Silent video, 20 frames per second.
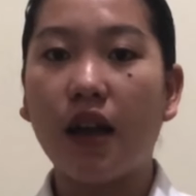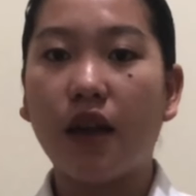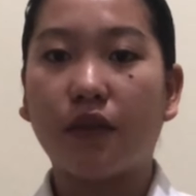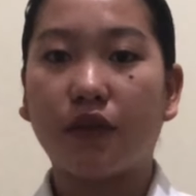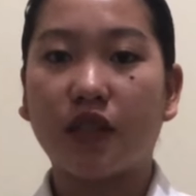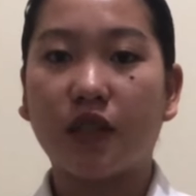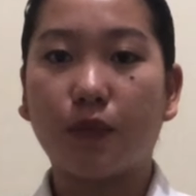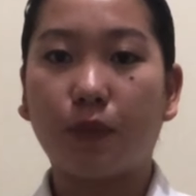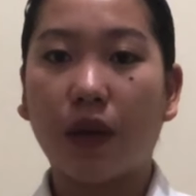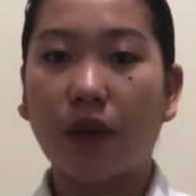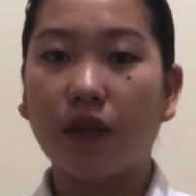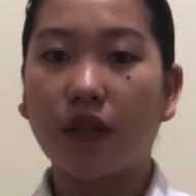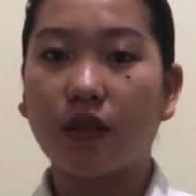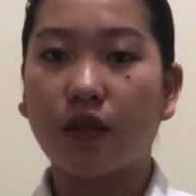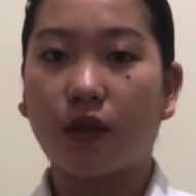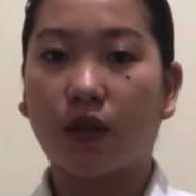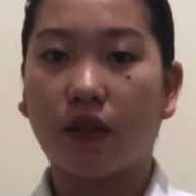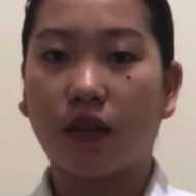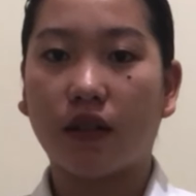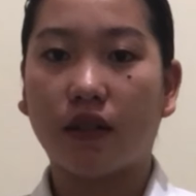
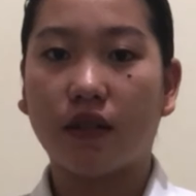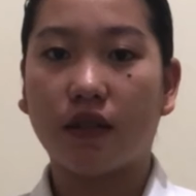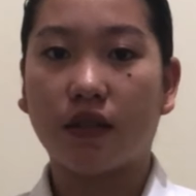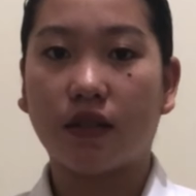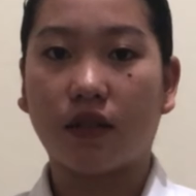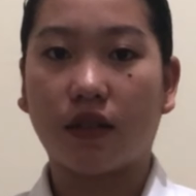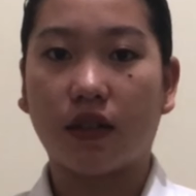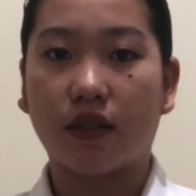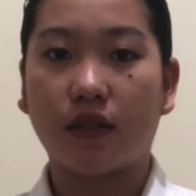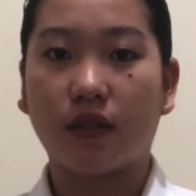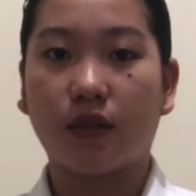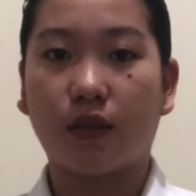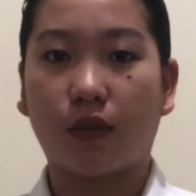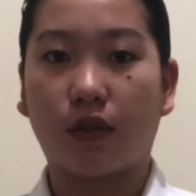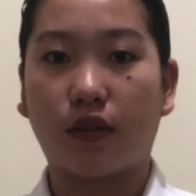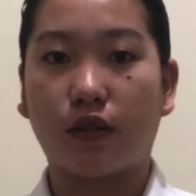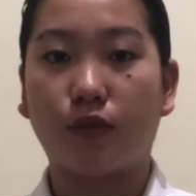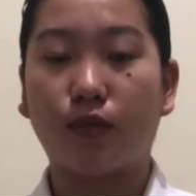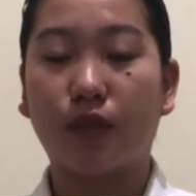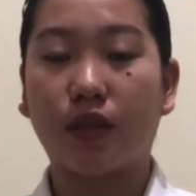respiratory distress, or an
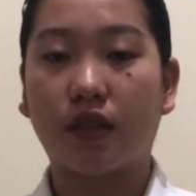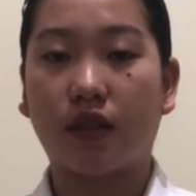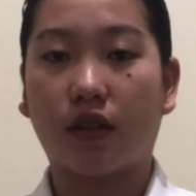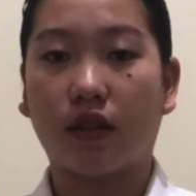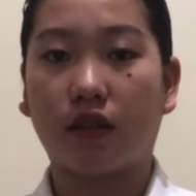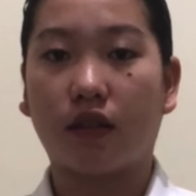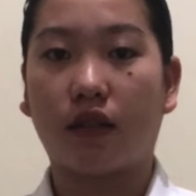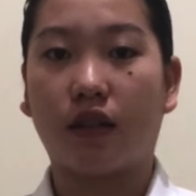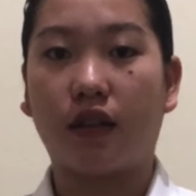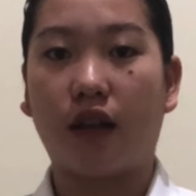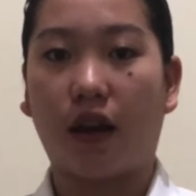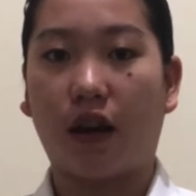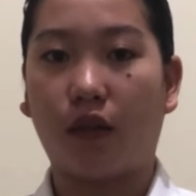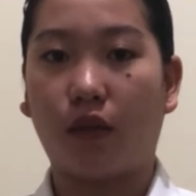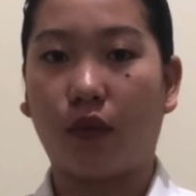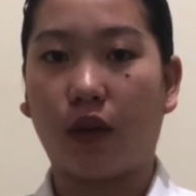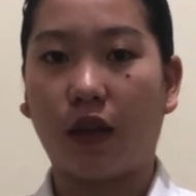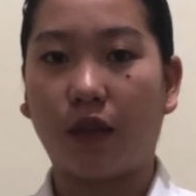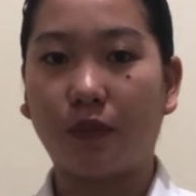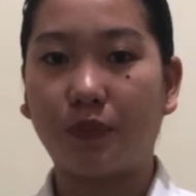obstructed
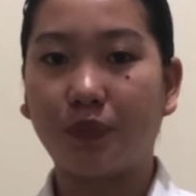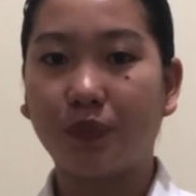airway.